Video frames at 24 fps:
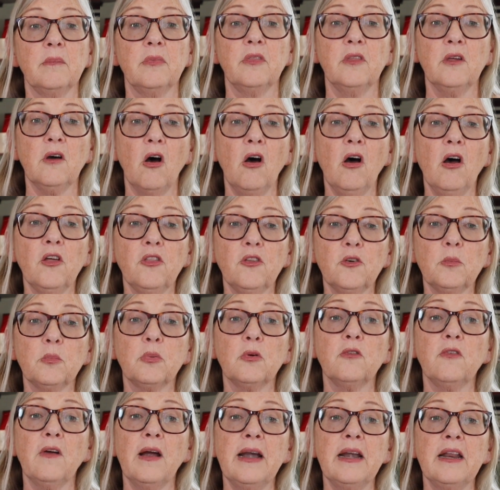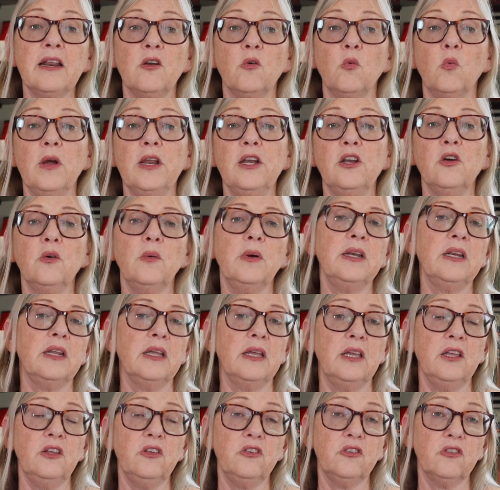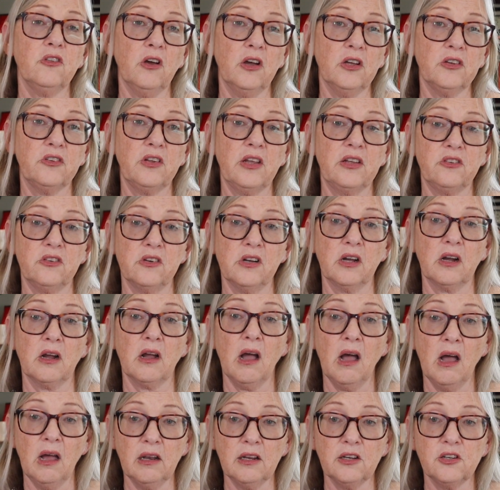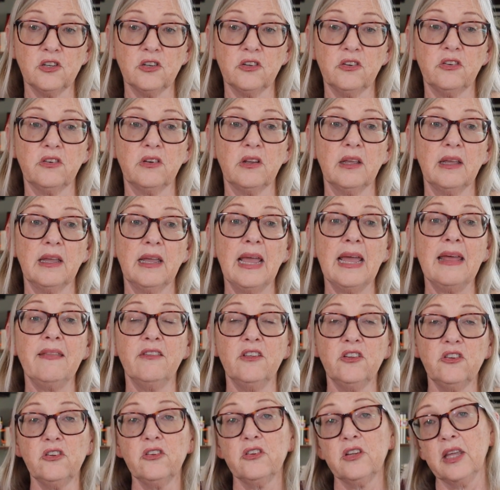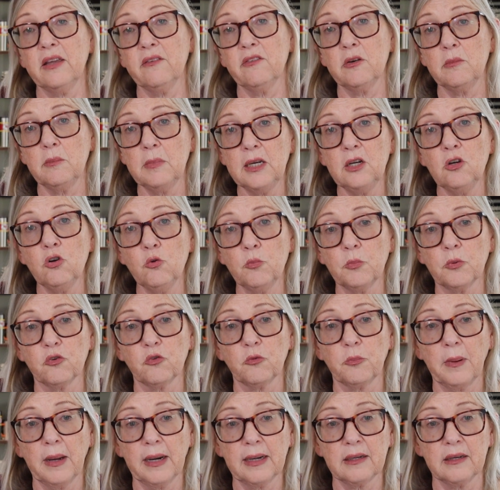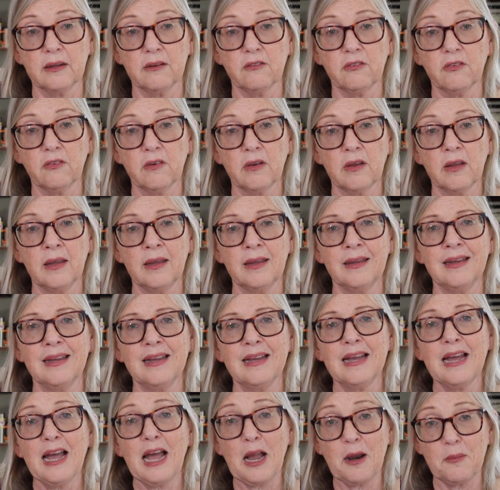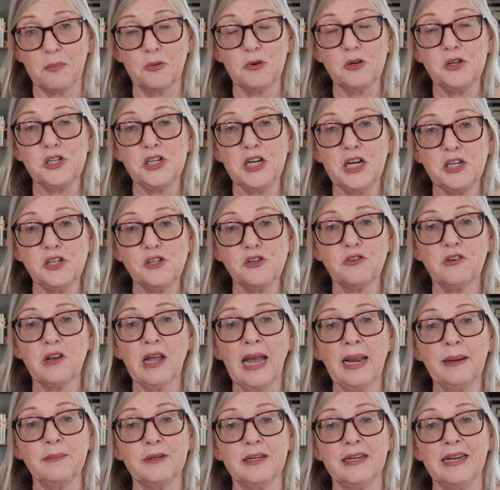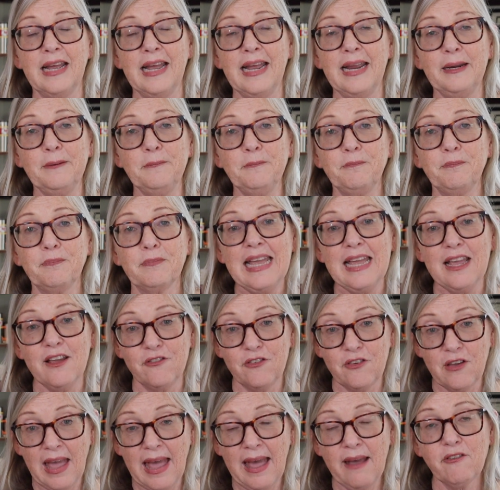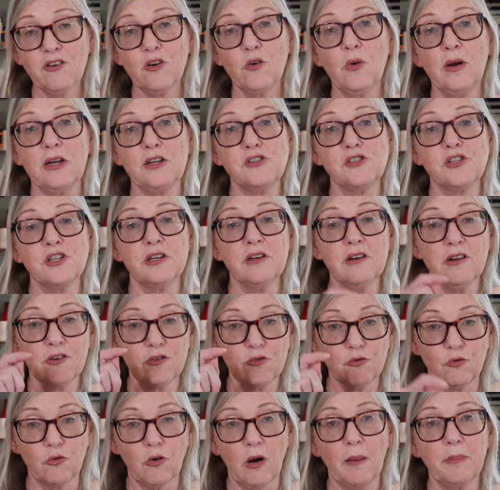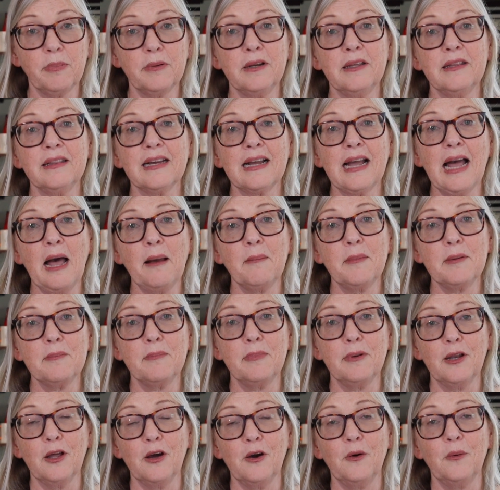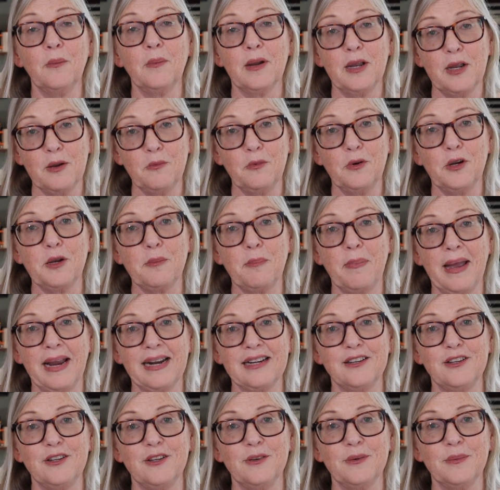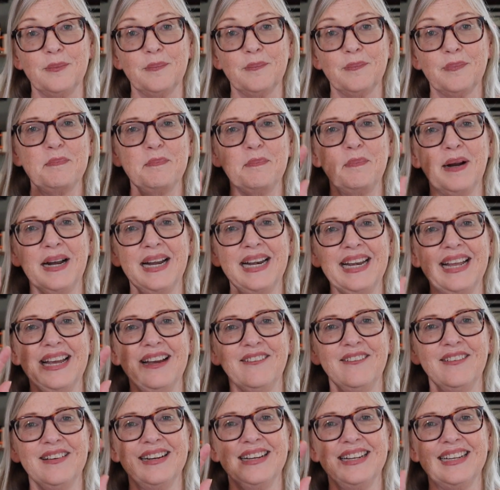The author provided a window into his thoughts as an oncologist, and this has given me new perspective. I appreciate your time today. If you have a question, drop it in the comment below and we'll get back to you. Bye now.